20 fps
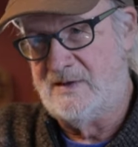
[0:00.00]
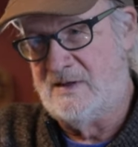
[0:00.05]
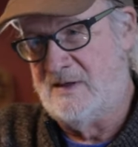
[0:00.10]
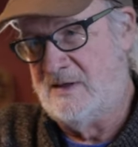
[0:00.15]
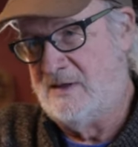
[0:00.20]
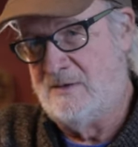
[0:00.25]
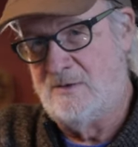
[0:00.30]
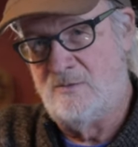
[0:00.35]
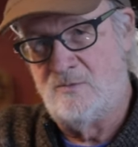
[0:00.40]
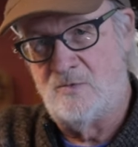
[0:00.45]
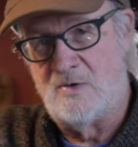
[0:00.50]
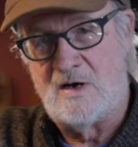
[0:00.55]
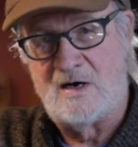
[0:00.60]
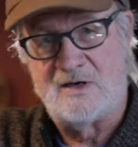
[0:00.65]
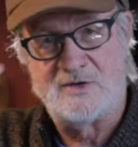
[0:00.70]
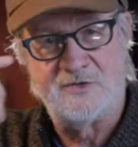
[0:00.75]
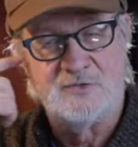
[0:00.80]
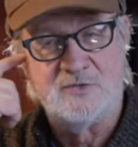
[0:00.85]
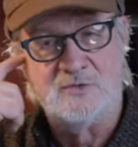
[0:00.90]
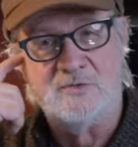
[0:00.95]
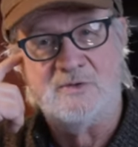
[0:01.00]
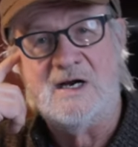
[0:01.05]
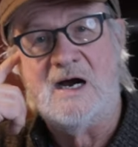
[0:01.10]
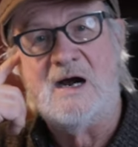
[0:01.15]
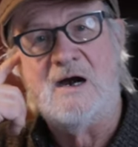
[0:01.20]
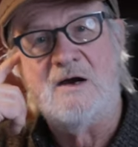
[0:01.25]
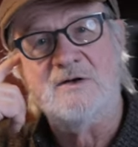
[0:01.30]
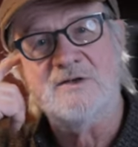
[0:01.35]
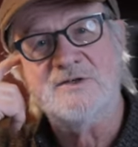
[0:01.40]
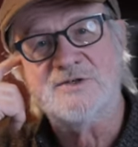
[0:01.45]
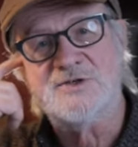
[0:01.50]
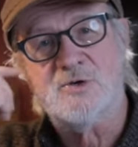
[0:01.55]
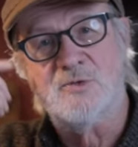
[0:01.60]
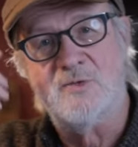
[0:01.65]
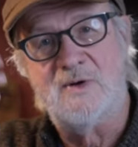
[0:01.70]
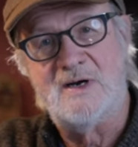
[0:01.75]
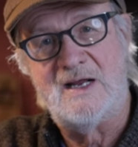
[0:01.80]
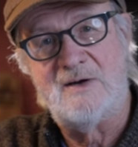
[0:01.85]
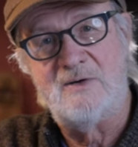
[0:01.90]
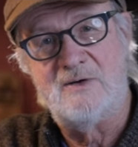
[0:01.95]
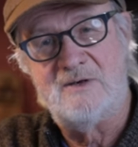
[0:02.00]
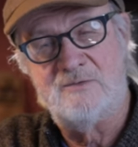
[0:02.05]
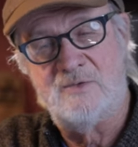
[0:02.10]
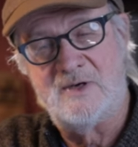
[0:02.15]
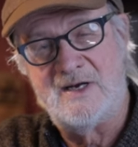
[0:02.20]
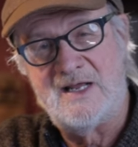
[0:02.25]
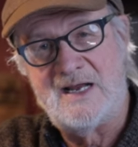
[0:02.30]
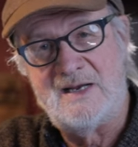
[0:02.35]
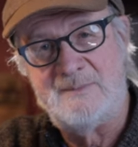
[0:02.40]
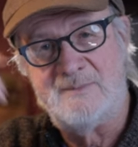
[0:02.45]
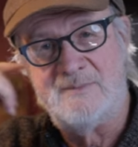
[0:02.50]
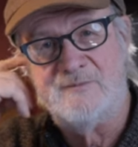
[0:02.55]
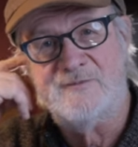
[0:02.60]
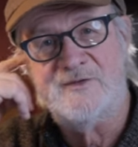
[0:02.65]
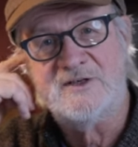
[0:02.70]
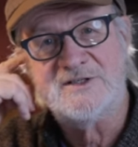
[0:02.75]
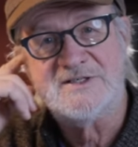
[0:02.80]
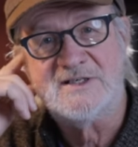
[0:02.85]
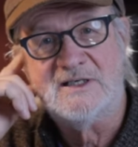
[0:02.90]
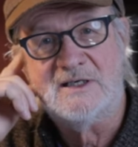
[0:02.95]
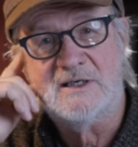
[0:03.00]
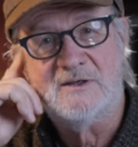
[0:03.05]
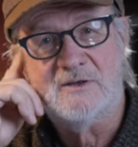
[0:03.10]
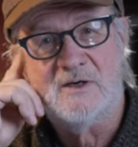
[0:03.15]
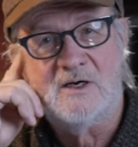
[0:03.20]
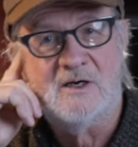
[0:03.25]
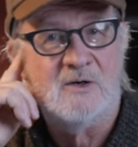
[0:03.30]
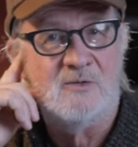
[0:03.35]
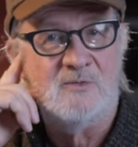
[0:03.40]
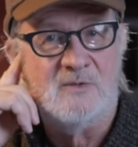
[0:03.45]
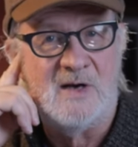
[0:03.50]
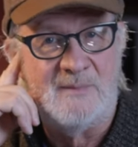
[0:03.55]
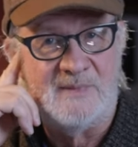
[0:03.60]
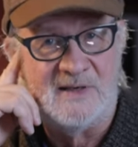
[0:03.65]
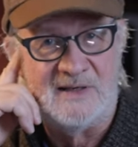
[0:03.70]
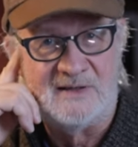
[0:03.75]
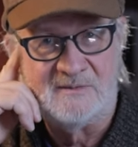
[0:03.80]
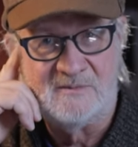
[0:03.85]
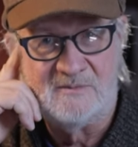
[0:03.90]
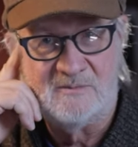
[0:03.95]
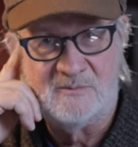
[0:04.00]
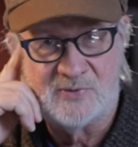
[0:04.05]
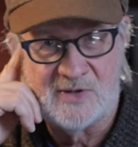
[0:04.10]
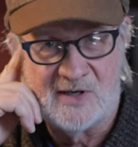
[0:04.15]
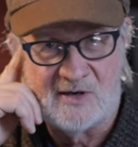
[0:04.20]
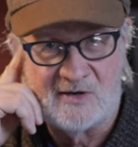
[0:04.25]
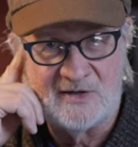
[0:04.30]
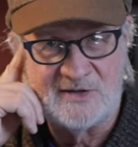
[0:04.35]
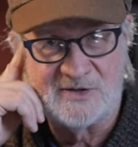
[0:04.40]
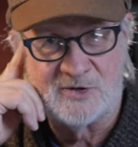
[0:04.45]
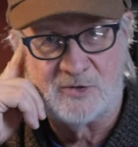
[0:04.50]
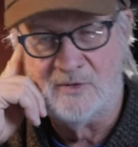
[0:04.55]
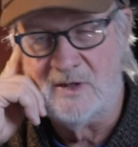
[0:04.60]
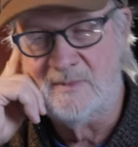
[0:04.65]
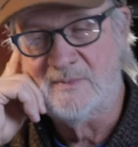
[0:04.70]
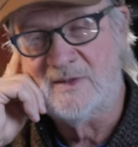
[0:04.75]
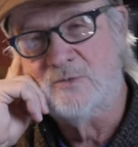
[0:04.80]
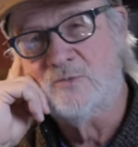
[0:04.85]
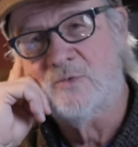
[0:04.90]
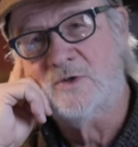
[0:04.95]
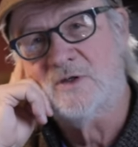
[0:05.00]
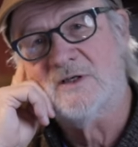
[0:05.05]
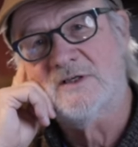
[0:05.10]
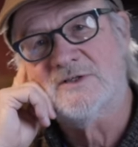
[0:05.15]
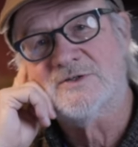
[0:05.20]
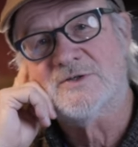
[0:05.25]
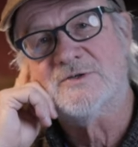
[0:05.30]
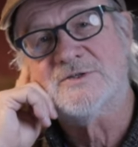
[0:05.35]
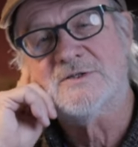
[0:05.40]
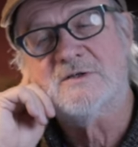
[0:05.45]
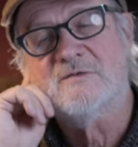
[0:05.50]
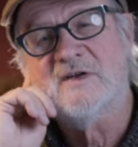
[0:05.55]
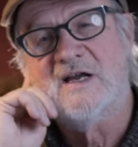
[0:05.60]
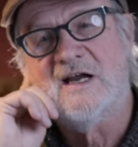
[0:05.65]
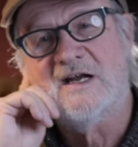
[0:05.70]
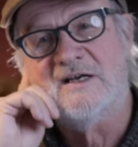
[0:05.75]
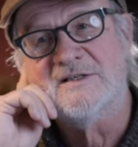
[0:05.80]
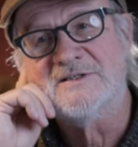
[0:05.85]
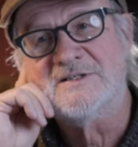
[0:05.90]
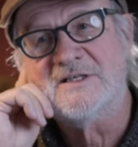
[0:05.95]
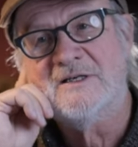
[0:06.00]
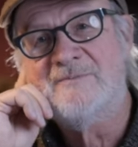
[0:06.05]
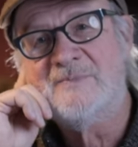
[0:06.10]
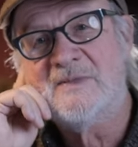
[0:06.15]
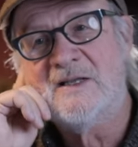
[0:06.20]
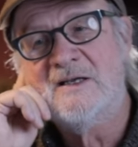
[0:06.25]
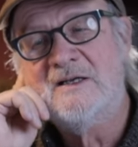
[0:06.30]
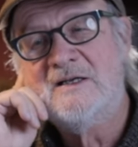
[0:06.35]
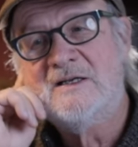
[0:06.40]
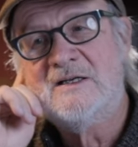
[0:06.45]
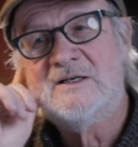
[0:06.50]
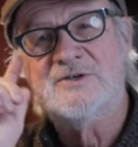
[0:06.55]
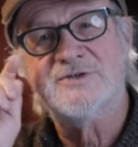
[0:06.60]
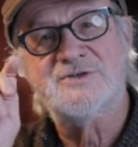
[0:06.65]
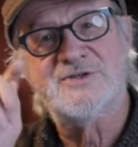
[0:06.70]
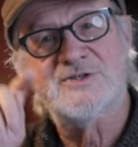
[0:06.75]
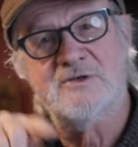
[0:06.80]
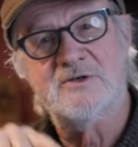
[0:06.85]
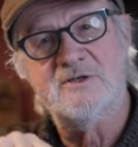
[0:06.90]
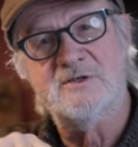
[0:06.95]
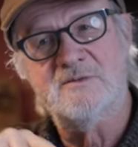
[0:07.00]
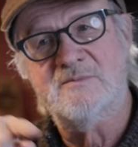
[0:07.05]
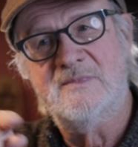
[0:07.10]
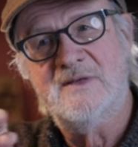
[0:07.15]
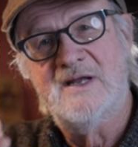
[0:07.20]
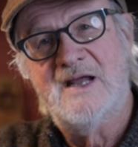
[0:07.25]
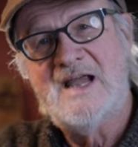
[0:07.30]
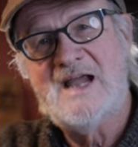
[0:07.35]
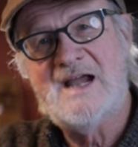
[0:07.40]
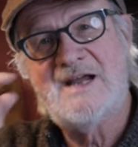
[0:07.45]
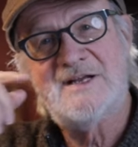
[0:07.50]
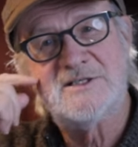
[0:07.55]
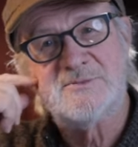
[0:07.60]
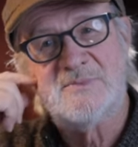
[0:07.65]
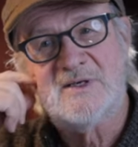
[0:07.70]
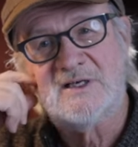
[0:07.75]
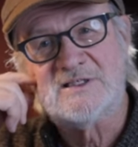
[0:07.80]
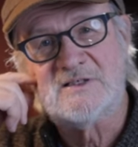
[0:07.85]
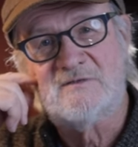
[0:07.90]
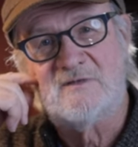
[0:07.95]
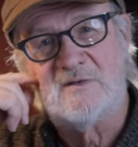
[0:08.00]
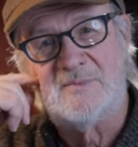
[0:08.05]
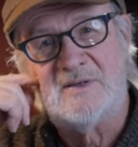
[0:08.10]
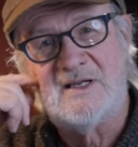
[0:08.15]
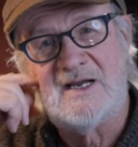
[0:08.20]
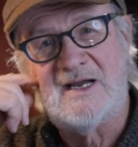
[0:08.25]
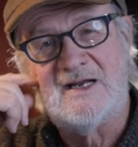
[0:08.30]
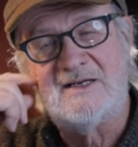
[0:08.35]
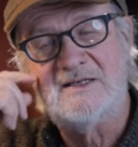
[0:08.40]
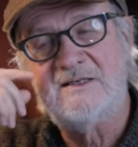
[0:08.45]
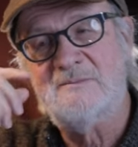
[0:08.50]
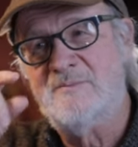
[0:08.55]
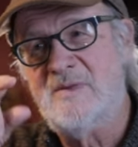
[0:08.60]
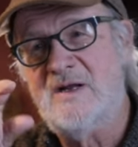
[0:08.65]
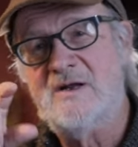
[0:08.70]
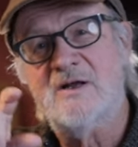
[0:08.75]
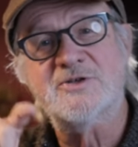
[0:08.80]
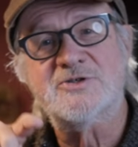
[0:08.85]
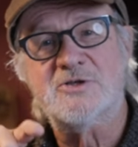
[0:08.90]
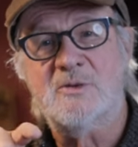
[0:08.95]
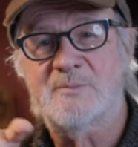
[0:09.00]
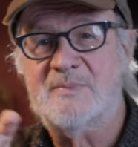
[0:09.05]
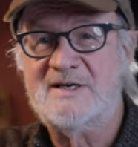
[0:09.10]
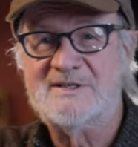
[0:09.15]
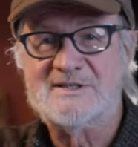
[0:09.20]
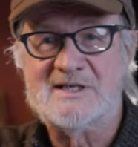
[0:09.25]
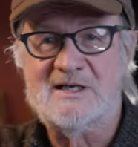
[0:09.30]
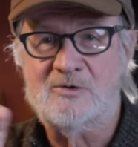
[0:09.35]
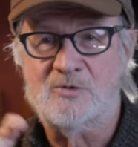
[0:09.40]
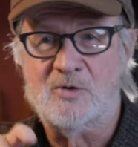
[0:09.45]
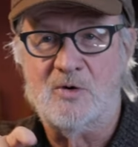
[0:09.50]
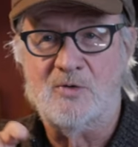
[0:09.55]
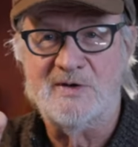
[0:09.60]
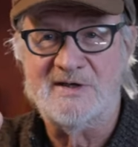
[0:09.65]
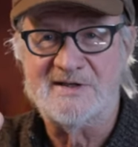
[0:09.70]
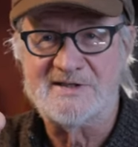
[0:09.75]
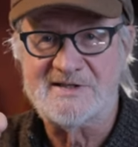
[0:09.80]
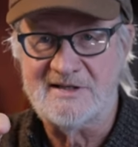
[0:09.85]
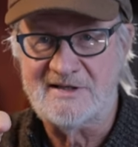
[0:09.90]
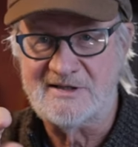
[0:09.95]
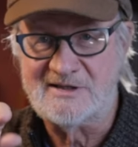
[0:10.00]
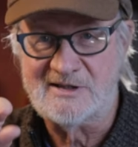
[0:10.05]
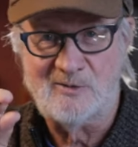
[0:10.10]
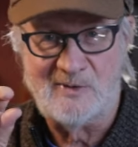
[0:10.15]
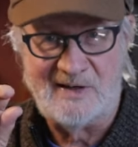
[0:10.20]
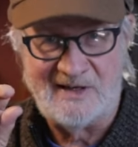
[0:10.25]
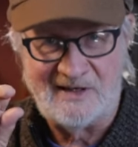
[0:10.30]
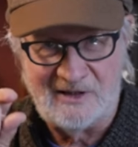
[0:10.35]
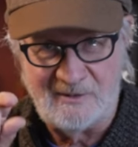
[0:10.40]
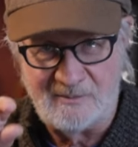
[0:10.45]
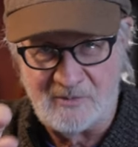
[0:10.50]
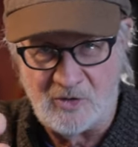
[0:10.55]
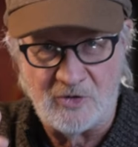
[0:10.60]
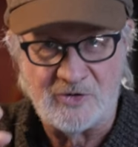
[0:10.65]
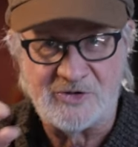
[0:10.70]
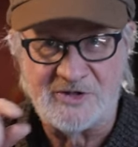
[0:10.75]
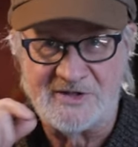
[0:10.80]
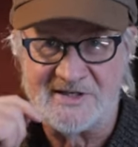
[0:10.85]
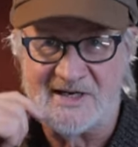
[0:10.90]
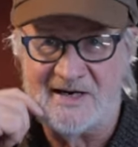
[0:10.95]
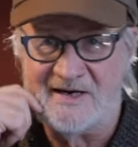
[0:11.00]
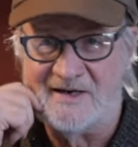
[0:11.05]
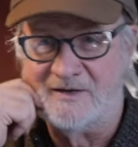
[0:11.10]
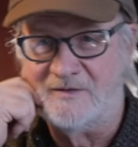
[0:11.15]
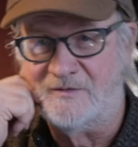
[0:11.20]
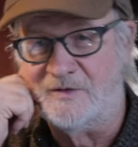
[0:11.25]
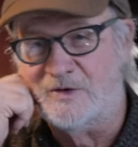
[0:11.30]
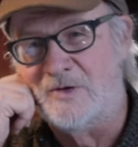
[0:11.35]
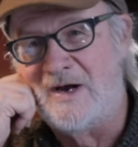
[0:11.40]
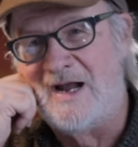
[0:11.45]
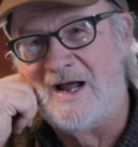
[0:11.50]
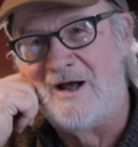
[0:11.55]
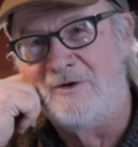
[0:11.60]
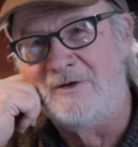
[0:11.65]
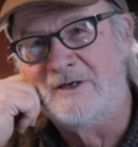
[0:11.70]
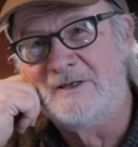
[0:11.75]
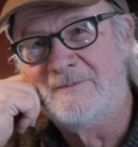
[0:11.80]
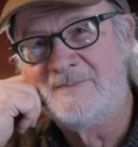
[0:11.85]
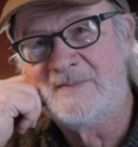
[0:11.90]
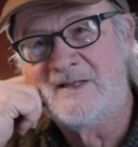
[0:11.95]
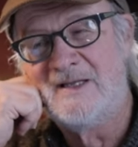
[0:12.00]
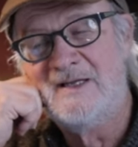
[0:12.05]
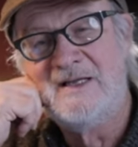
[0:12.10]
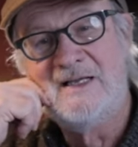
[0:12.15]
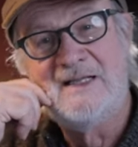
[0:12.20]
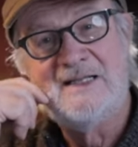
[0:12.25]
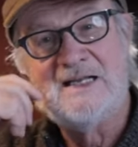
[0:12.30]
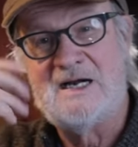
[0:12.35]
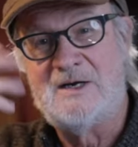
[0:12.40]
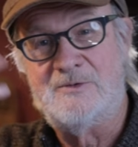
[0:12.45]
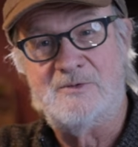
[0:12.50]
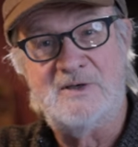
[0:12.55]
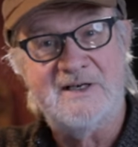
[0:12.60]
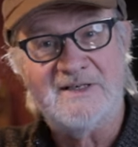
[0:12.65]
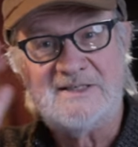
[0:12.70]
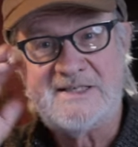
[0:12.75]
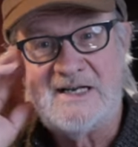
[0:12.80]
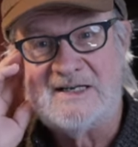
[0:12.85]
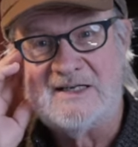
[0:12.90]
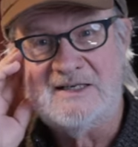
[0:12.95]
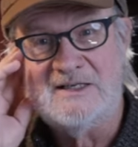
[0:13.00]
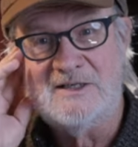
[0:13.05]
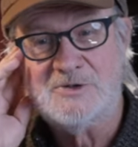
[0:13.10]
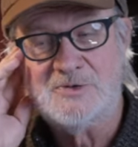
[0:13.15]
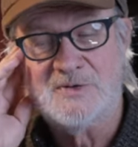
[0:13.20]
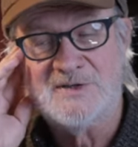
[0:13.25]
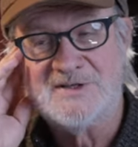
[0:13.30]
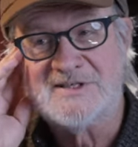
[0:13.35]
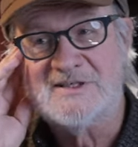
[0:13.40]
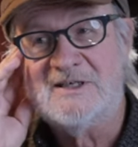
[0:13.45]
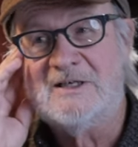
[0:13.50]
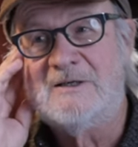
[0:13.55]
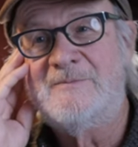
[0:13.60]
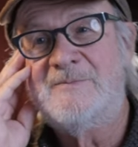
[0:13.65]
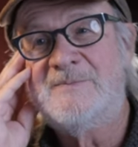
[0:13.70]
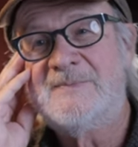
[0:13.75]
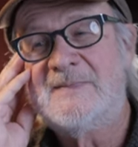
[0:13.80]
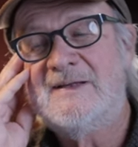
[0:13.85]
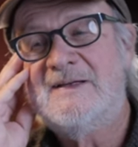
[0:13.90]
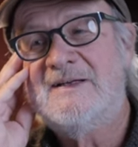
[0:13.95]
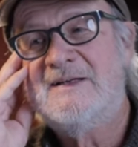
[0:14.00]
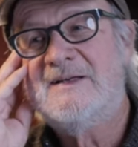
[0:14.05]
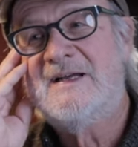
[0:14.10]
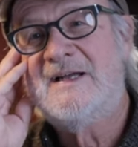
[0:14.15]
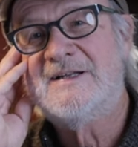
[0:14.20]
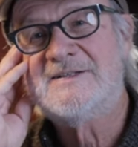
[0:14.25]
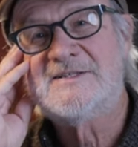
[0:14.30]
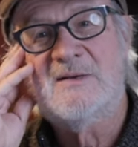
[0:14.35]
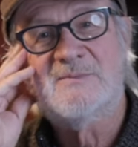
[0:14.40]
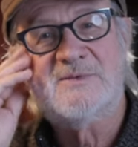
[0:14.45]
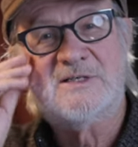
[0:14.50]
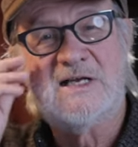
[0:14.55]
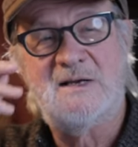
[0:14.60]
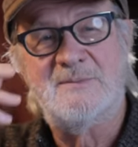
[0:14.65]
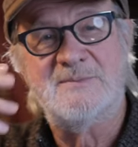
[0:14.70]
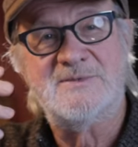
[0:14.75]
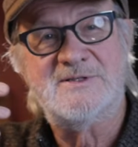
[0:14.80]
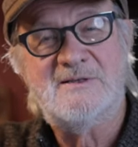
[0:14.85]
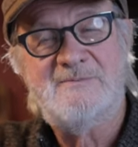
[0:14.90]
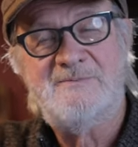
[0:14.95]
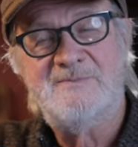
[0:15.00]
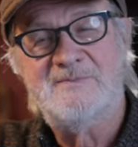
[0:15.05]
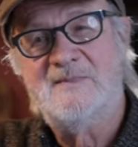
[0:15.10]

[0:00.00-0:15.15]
uh, walk through gardens or when I when I'm visiting uh, remnant prairies or remnant woodlands or savannas. There's certain aspects of a plant, also based on growing season, the way it emerges out of the ground, that I really take an interest in. And sometimes